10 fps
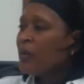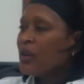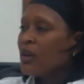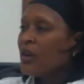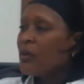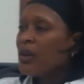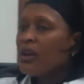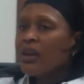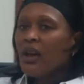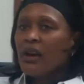You
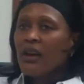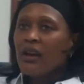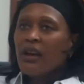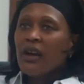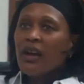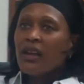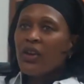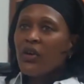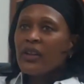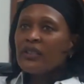
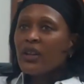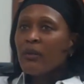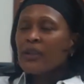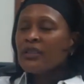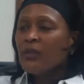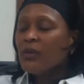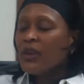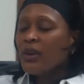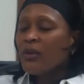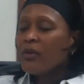know, I told them, I said,
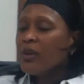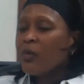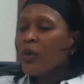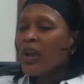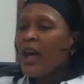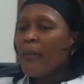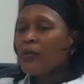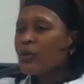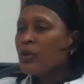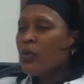you know, what
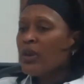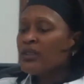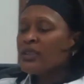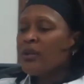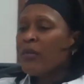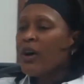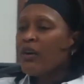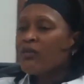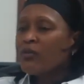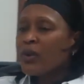happens when the wheels come
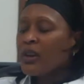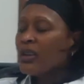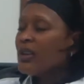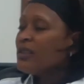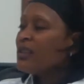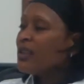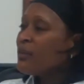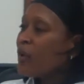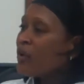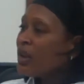off? One of the kids said,
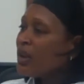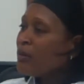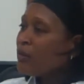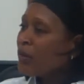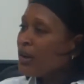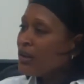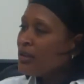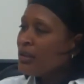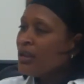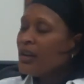the motor keeps running.
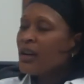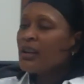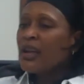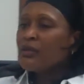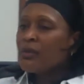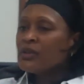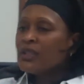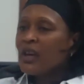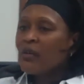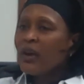Another one
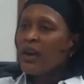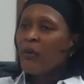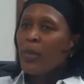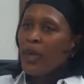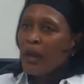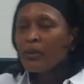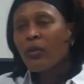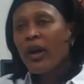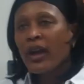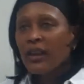said, well, hell, we pick up the
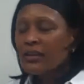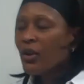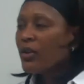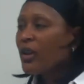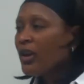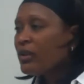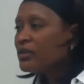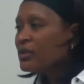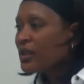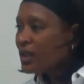wagon and tow it,
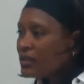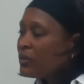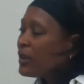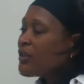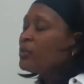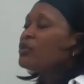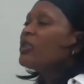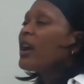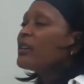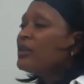coach. I said, well, that's what
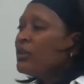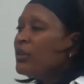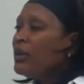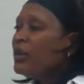you got to do.